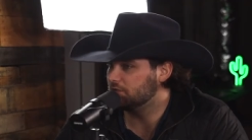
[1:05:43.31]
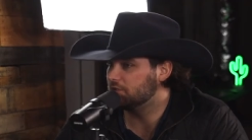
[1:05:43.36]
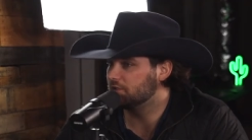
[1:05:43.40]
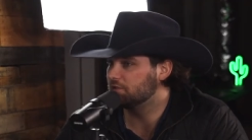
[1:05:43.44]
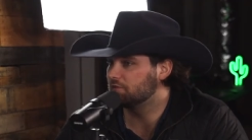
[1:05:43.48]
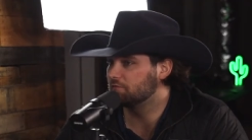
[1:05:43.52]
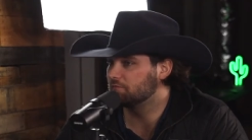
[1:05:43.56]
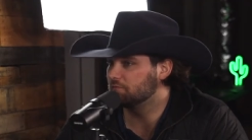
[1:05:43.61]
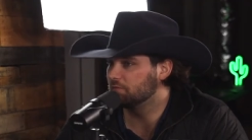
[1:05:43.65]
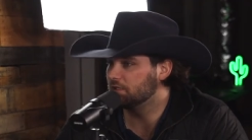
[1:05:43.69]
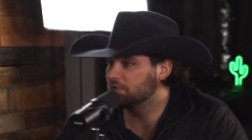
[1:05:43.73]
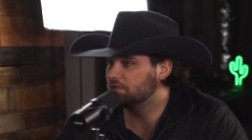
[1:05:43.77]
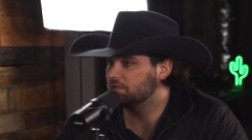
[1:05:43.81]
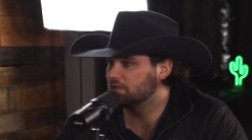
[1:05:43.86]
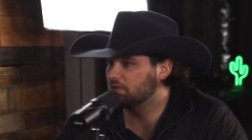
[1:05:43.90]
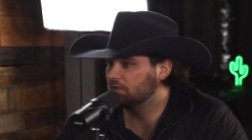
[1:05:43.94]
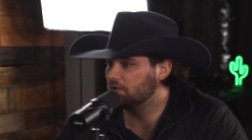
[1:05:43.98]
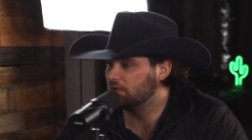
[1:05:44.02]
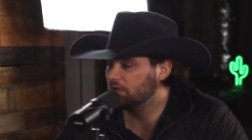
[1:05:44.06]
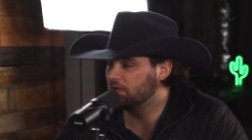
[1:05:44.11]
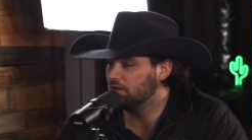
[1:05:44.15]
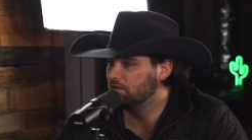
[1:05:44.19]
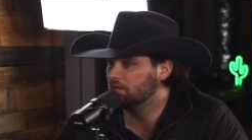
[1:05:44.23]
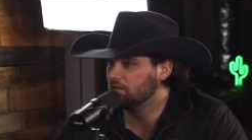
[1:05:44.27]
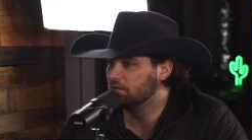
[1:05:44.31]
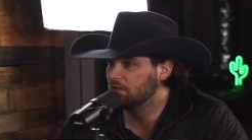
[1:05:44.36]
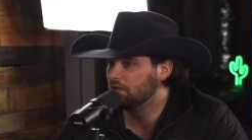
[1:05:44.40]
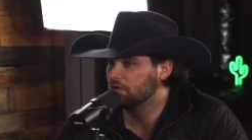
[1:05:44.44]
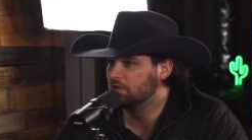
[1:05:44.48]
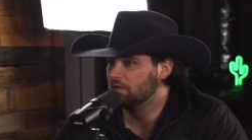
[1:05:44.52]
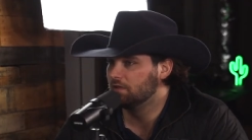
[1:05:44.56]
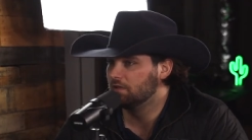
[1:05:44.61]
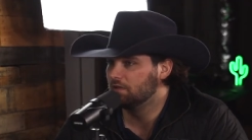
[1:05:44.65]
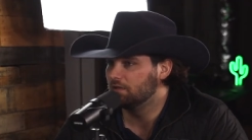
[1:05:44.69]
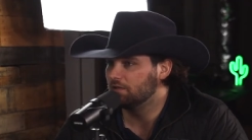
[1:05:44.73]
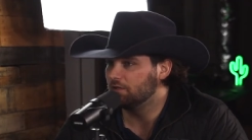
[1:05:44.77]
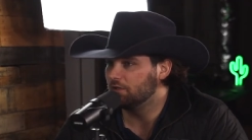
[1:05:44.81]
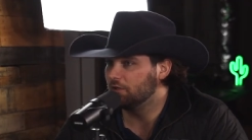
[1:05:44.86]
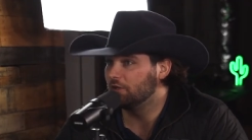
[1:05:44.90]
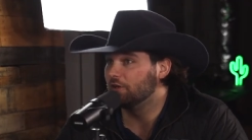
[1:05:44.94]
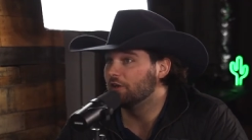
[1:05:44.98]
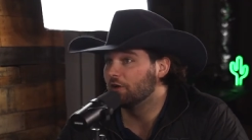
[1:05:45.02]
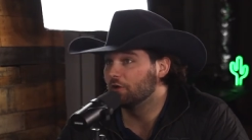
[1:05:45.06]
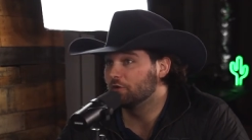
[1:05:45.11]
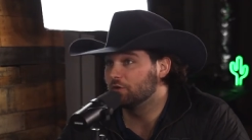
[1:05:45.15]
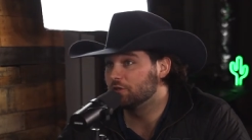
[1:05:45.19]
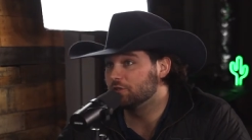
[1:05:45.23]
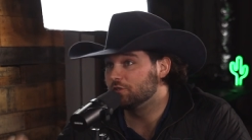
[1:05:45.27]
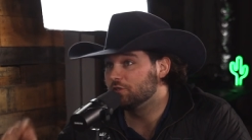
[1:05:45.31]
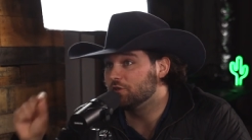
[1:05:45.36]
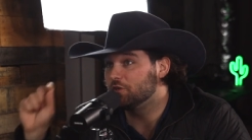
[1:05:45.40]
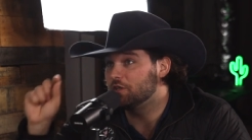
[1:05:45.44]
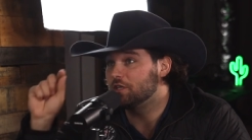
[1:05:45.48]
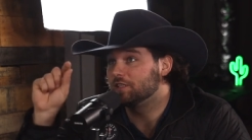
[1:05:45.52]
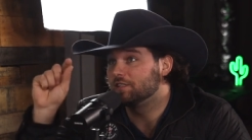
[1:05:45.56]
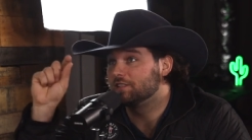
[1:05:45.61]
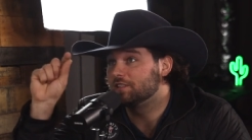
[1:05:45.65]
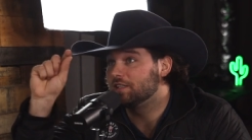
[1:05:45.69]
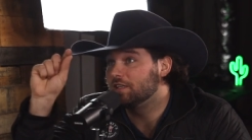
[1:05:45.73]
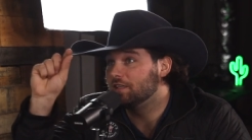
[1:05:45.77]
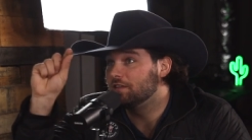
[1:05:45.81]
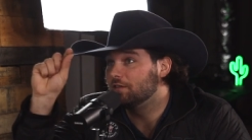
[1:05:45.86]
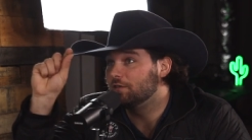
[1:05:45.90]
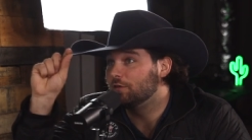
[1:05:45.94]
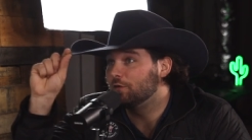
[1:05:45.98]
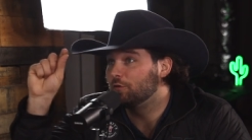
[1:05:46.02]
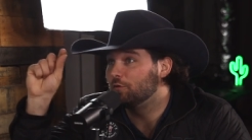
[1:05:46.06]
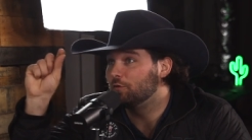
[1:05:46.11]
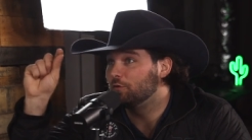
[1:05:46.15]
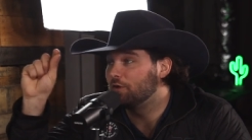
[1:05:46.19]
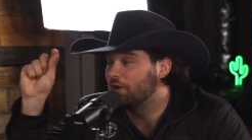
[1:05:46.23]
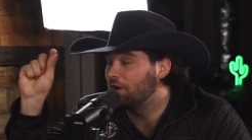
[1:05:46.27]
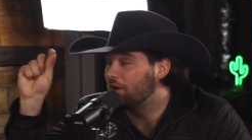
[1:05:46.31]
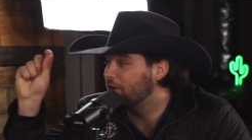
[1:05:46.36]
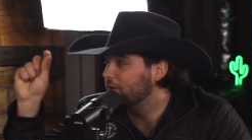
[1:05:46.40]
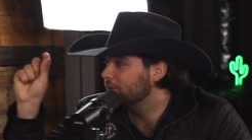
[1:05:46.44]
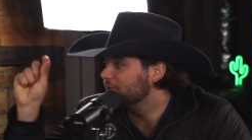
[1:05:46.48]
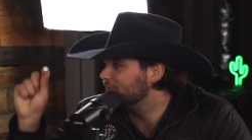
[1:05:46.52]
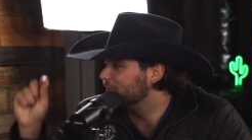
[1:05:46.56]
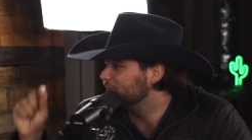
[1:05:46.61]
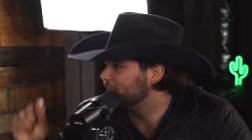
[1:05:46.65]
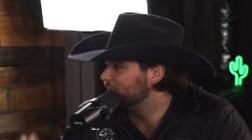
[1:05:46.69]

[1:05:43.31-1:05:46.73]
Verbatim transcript: just recently, you know, because you can see the little dots